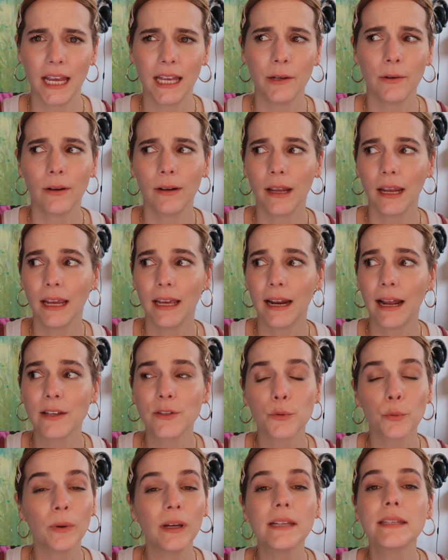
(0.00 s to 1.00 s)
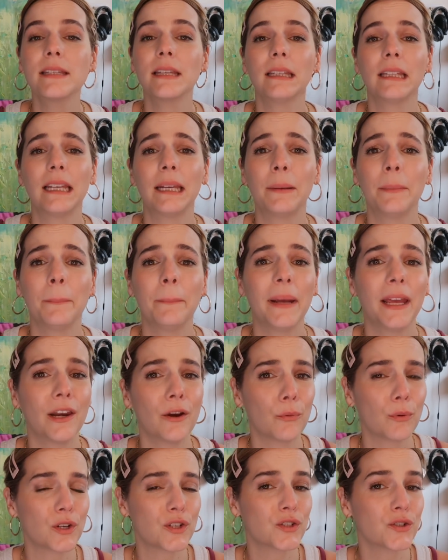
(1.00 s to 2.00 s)
and it has recently made
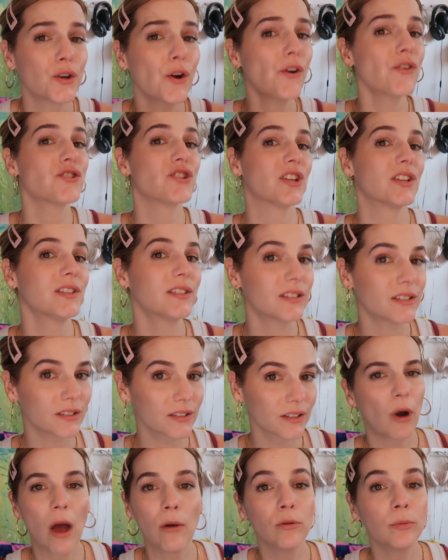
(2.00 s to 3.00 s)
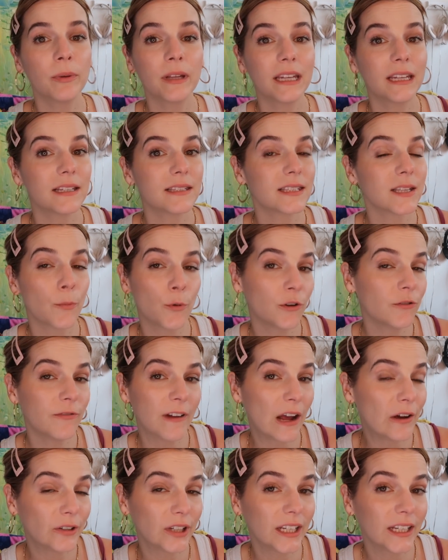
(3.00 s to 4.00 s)
a resurgence, probably because someone
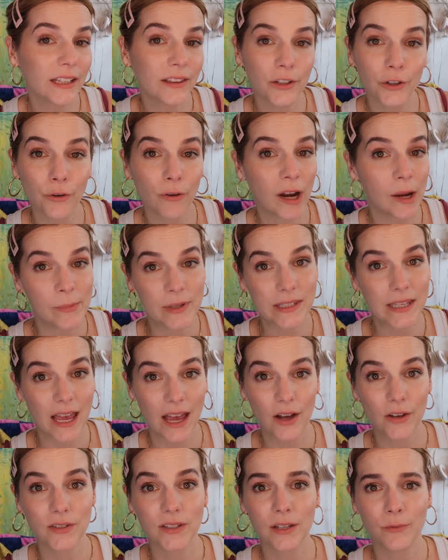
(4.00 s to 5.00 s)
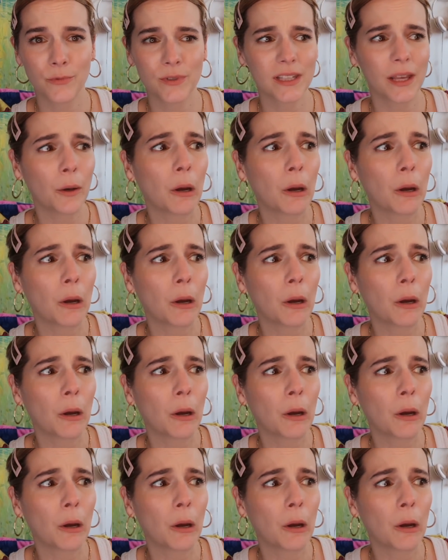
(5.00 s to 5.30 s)
found it in their grandma's house and was